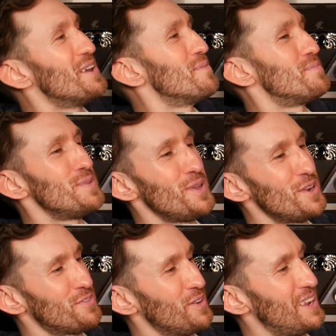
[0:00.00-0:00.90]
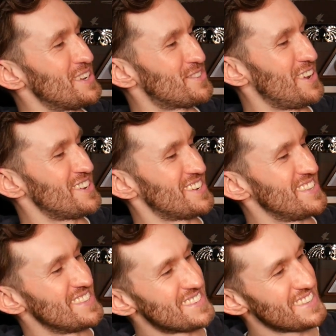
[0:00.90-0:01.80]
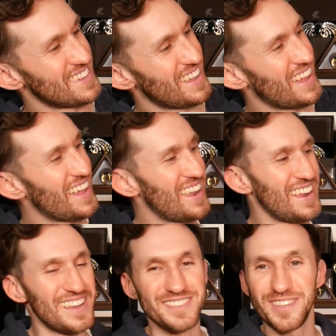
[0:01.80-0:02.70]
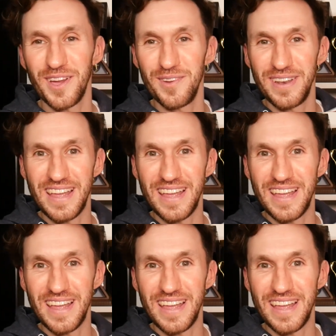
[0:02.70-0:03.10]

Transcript: Beautiful illustrations. So